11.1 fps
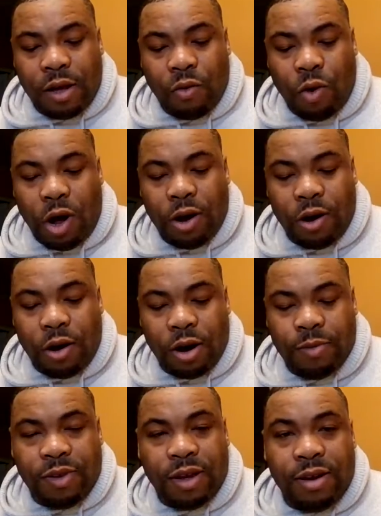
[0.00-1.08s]
Wild
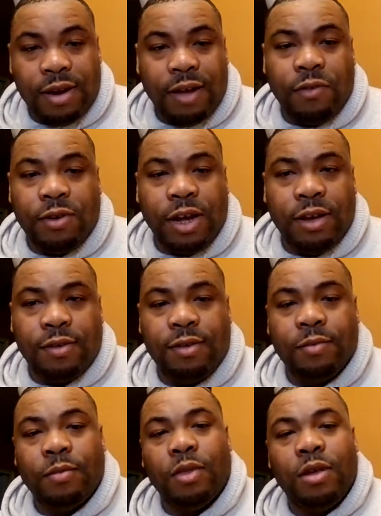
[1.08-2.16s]
Arms, and Devil Dice.
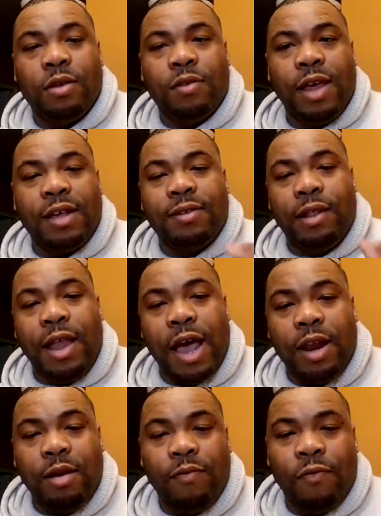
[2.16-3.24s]
So that's the
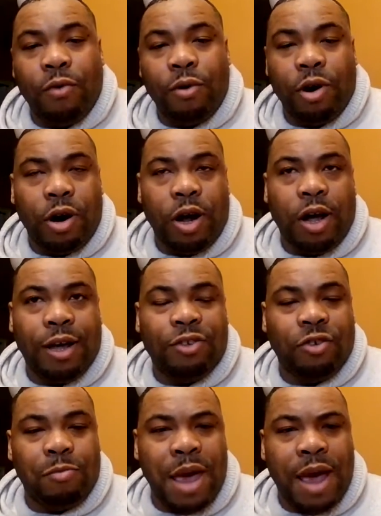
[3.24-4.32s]
lineup for
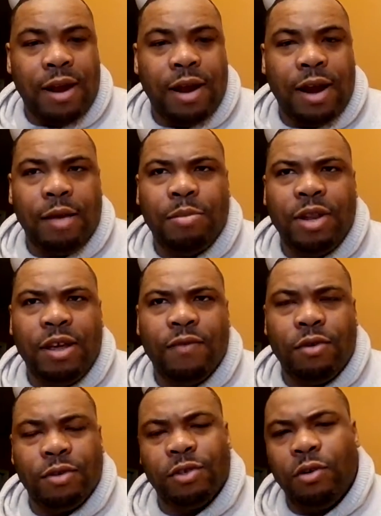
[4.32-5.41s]
Japan, and I believe
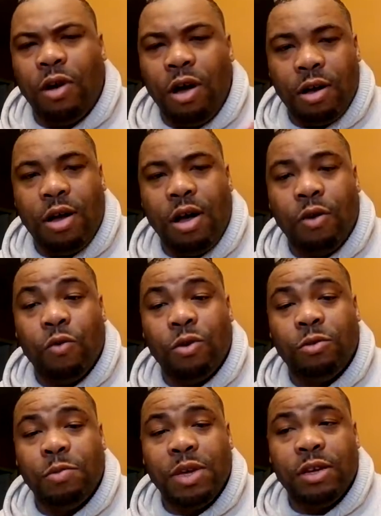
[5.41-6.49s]
also Hong Kong
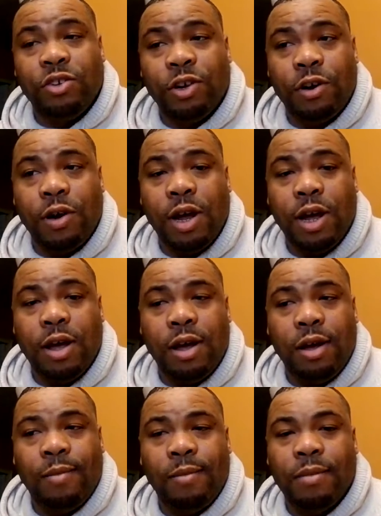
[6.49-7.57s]
will be sharing
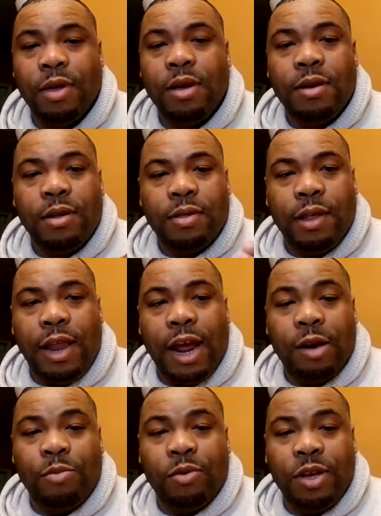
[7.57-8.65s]
the
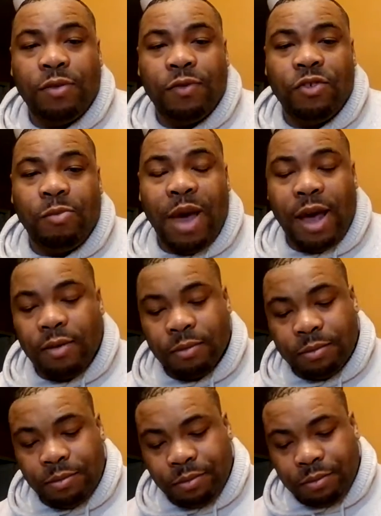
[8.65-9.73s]
lineup release for Japan.
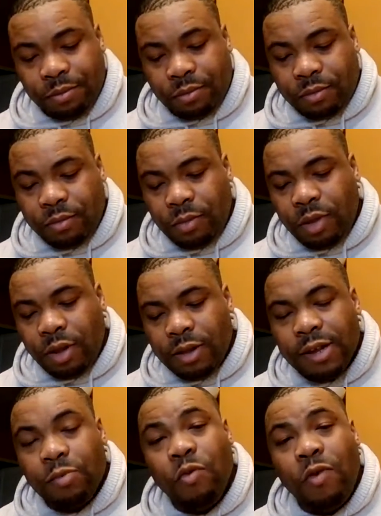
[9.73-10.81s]

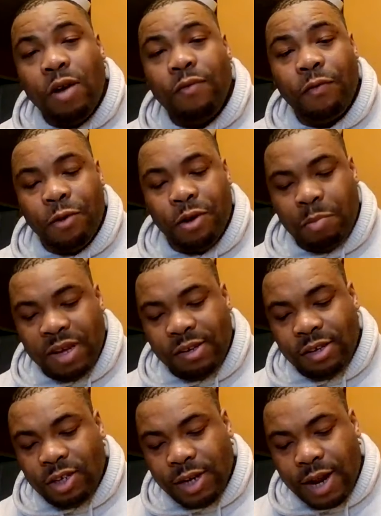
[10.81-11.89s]
Let's move on for
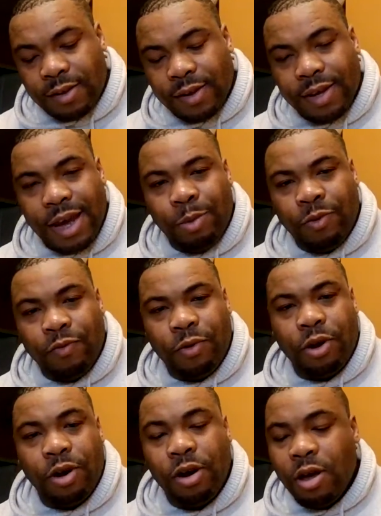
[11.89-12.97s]
PlayStation Classic games
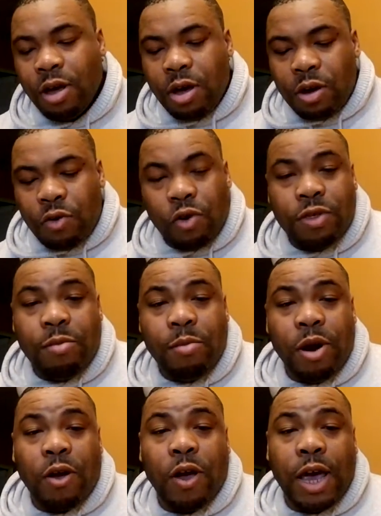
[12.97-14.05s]
for North
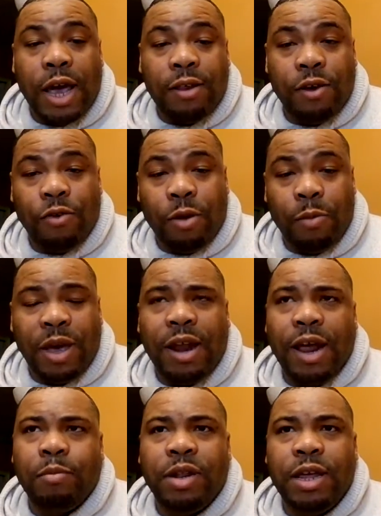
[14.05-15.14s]
America and Europe, and
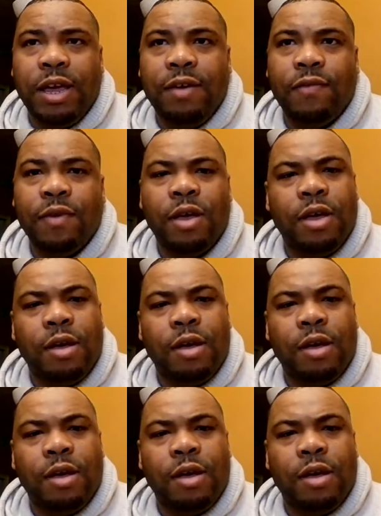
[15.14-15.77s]
I believe